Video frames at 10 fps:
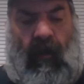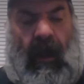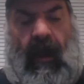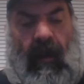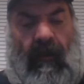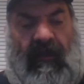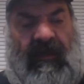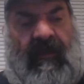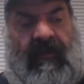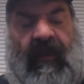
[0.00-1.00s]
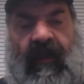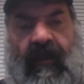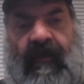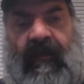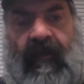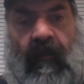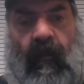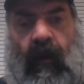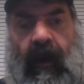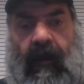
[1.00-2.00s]
well, this is
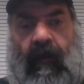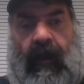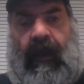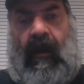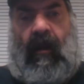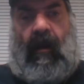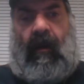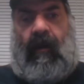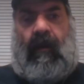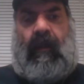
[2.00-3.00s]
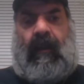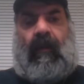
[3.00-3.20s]
what we are,